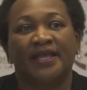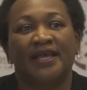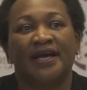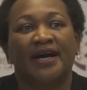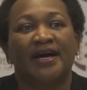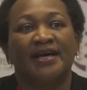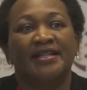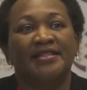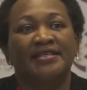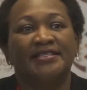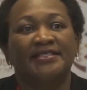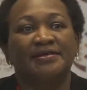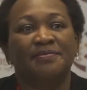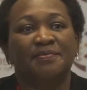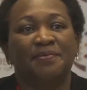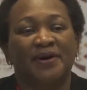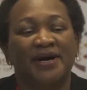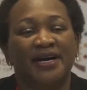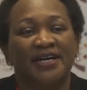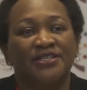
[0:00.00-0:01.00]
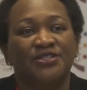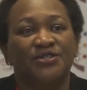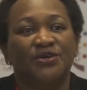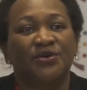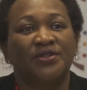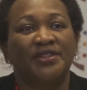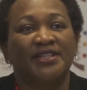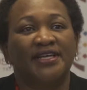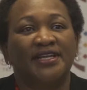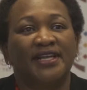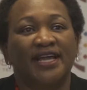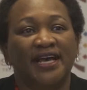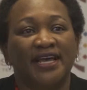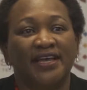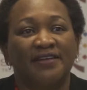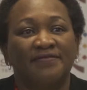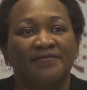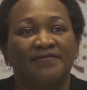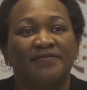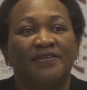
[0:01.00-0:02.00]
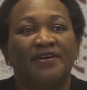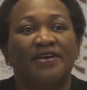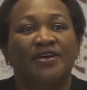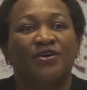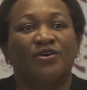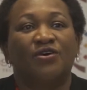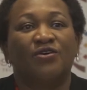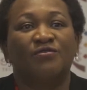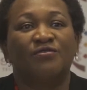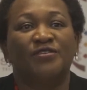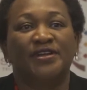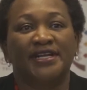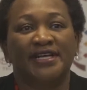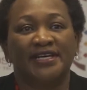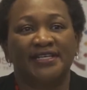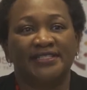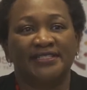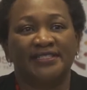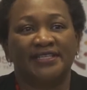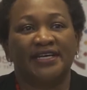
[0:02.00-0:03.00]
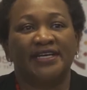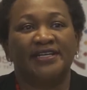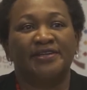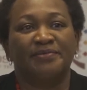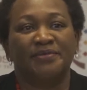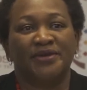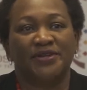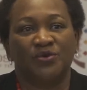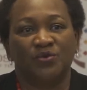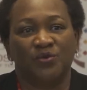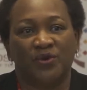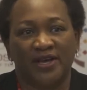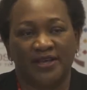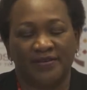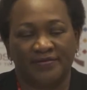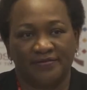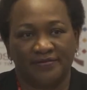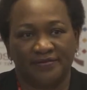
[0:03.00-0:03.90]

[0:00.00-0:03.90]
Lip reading: and this impact on the life of a nurse and a midwife.